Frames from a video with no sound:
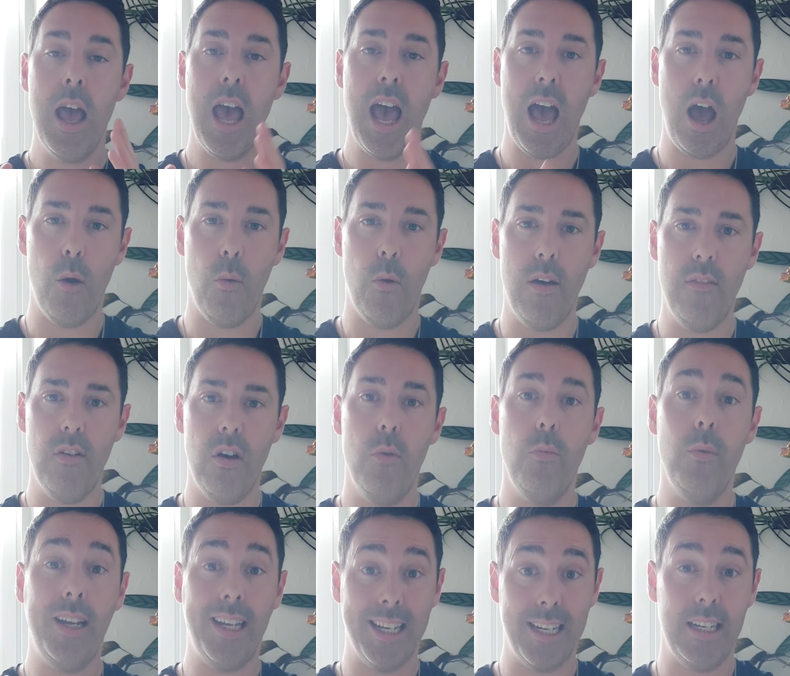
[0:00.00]
However,
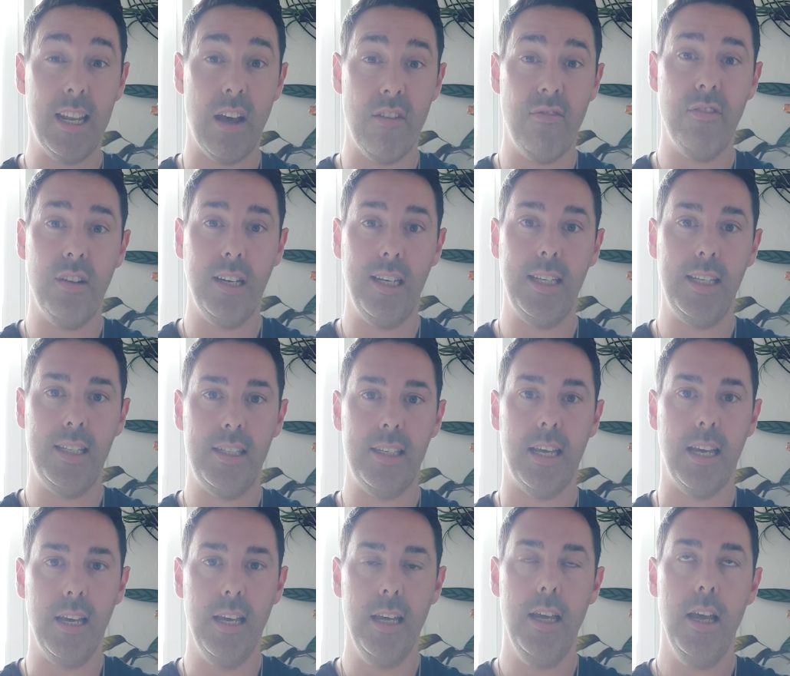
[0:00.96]
we can definitely
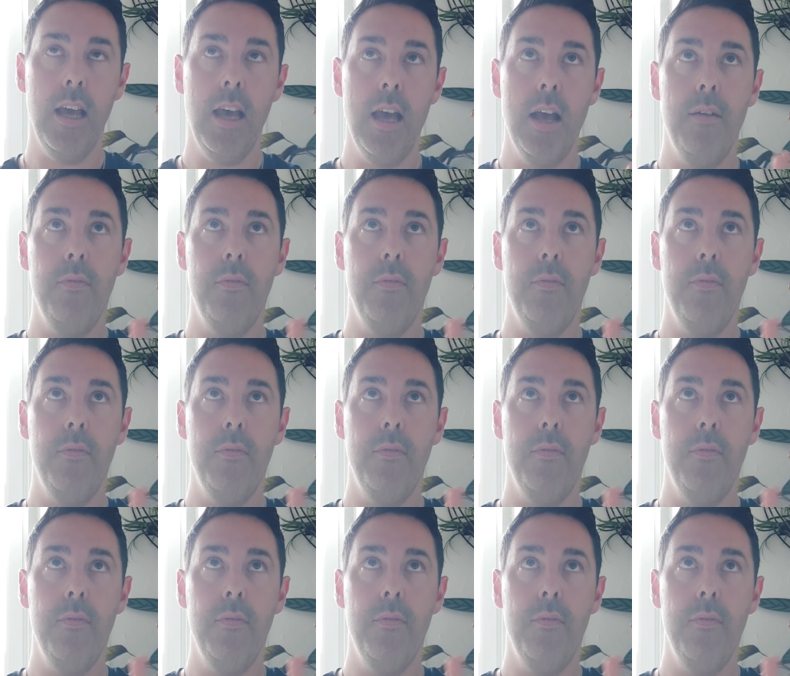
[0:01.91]
see